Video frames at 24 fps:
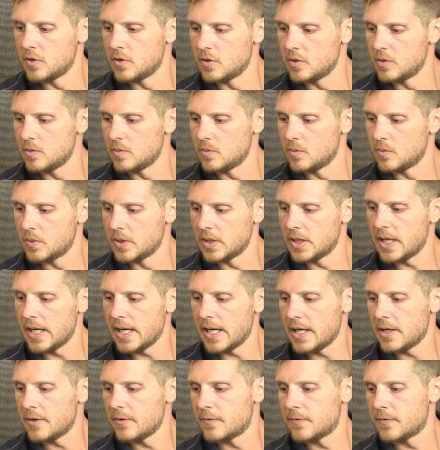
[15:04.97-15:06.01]
you, we
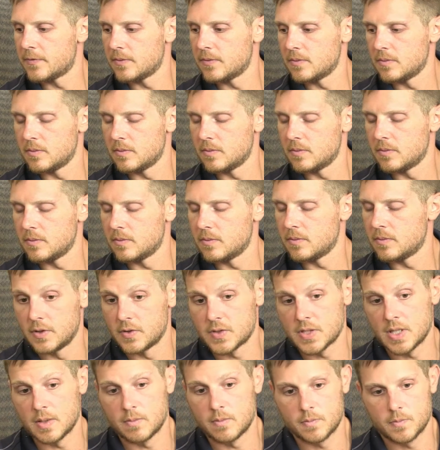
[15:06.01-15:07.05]
have the
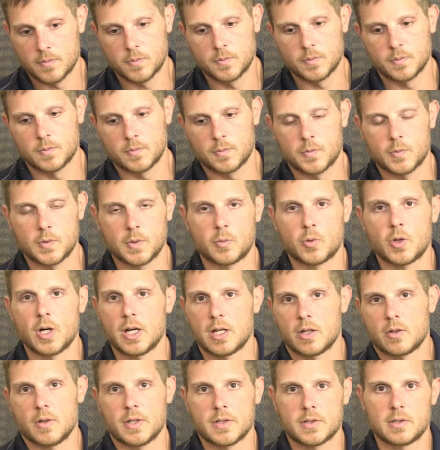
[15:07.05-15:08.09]
same, the
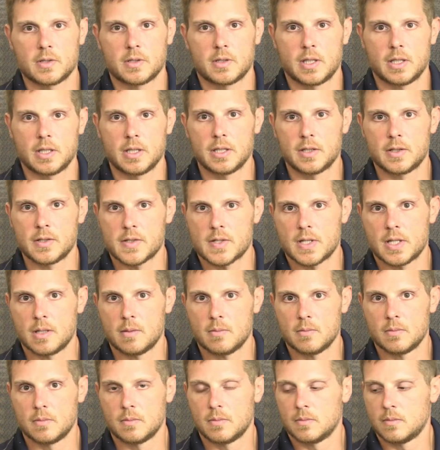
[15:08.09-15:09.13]
prior question kind of hit the
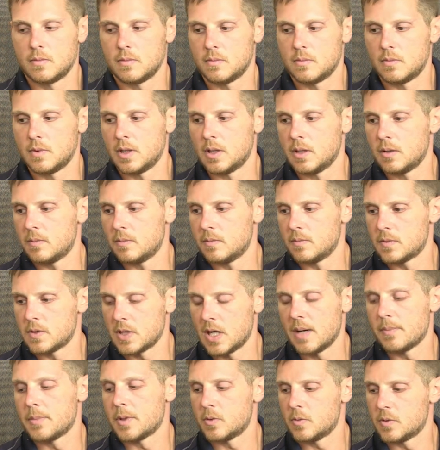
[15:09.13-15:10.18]
same um,
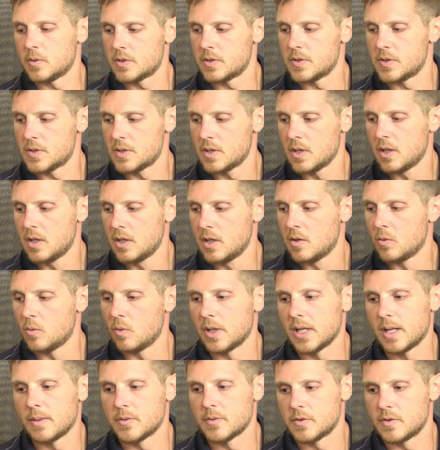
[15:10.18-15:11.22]
topic, which is
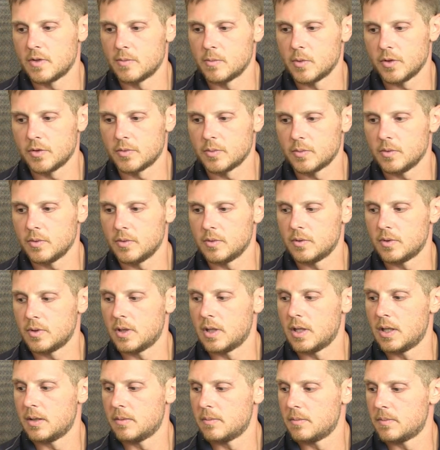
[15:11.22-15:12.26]
what happens if you have multiple
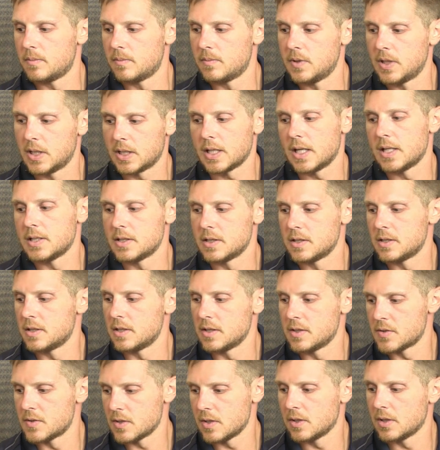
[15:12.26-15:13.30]
uh, NIC
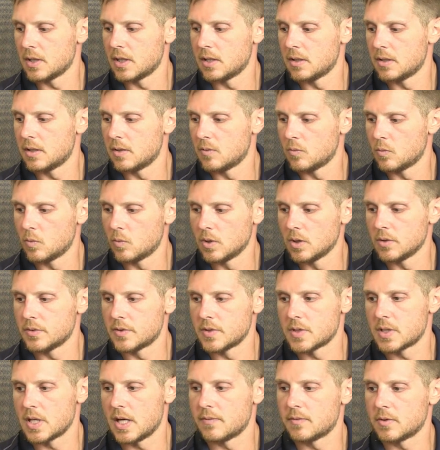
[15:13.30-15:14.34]
identities on that, and we'll
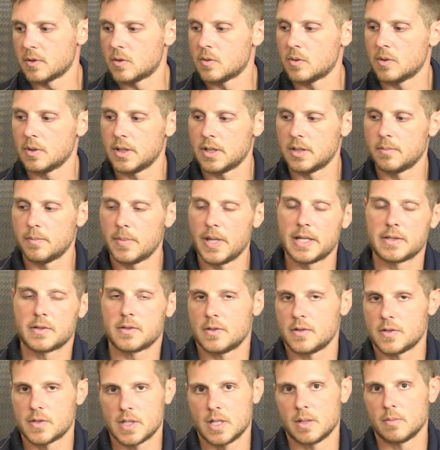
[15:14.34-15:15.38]
just have to correlate them back to
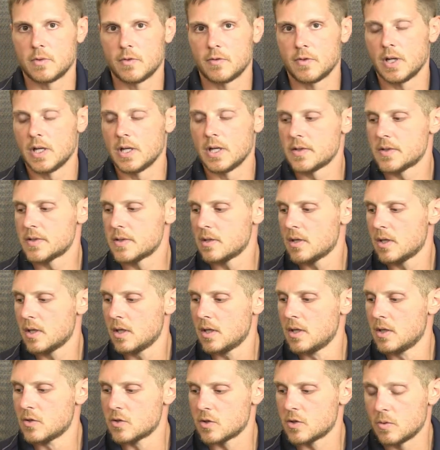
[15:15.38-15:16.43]
the same device.
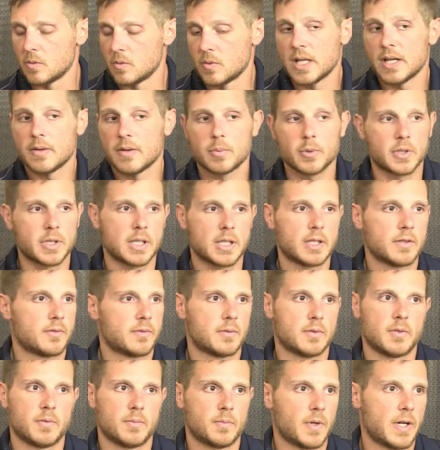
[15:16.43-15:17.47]
So we have plenty
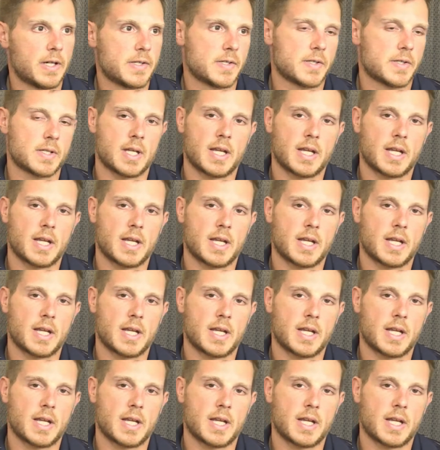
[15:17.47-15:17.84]
of devices